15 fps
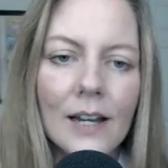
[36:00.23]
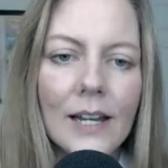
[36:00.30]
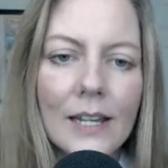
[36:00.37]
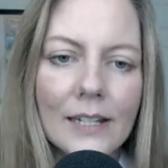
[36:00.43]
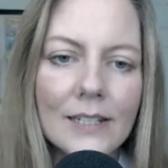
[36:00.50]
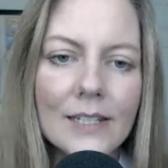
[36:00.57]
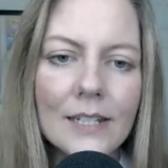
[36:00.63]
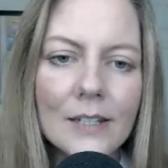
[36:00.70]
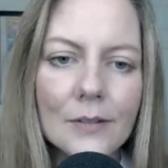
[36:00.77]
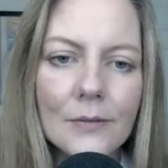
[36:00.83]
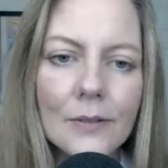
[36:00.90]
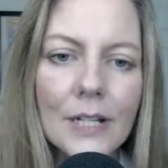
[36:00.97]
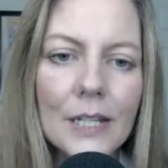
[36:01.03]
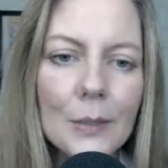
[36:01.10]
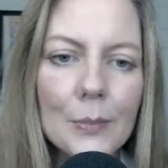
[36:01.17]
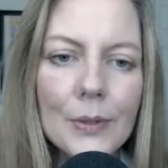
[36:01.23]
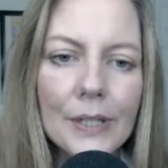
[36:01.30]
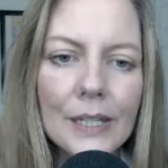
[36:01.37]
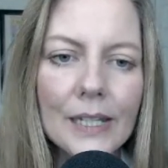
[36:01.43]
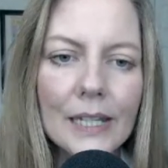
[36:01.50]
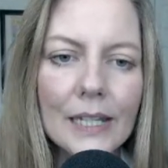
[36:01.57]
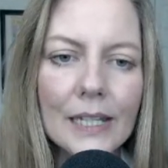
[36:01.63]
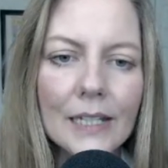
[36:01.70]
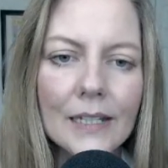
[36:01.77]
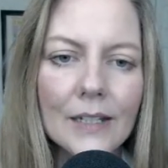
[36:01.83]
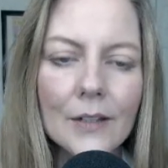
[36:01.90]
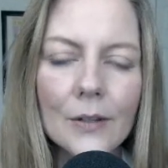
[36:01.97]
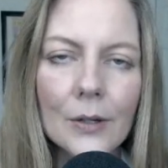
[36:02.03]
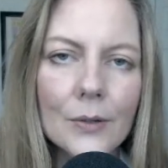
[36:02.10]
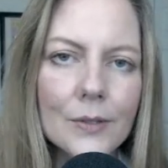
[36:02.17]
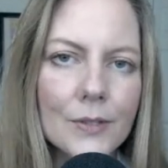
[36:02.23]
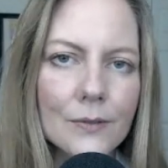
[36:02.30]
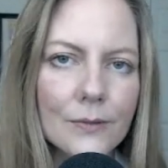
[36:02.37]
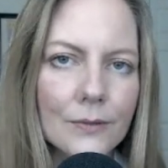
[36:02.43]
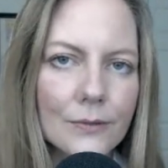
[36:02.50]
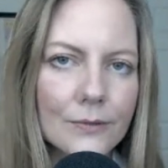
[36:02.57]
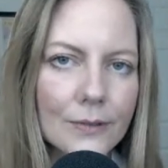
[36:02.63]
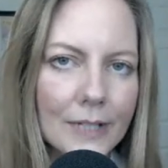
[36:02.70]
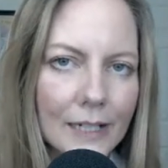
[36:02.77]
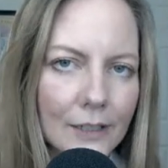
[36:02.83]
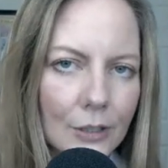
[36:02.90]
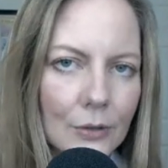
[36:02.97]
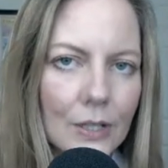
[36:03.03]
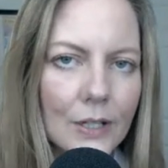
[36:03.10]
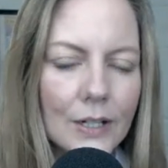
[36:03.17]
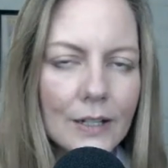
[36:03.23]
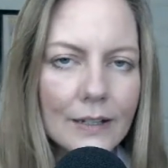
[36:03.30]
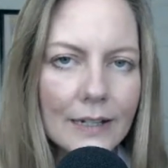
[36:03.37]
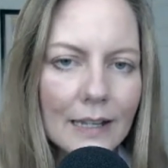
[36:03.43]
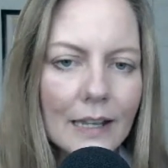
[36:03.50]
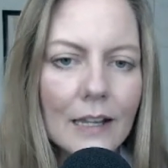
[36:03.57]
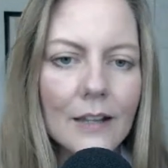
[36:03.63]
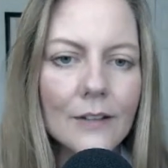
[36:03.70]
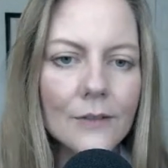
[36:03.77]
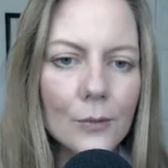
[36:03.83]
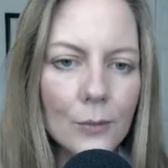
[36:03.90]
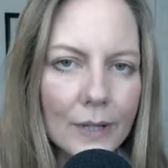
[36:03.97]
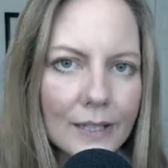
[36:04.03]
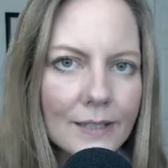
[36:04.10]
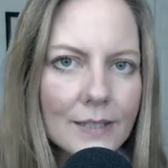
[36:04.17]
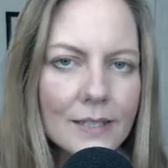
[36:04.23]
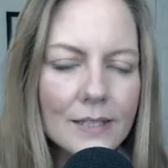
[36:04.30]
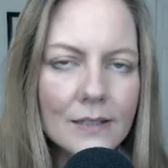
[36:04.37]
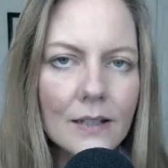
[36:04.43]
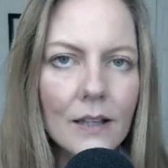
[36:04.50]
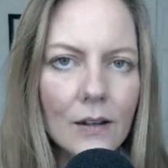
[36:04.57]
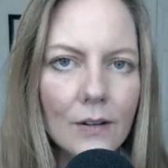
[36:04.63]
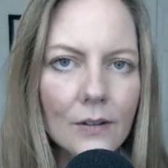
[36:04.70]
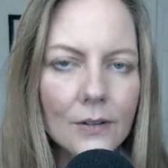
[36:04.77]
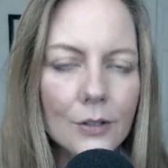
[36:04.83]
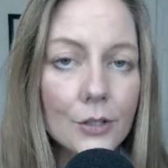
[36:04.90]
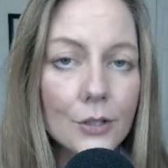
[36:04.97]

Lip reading: and really bringing in those regular little wins along the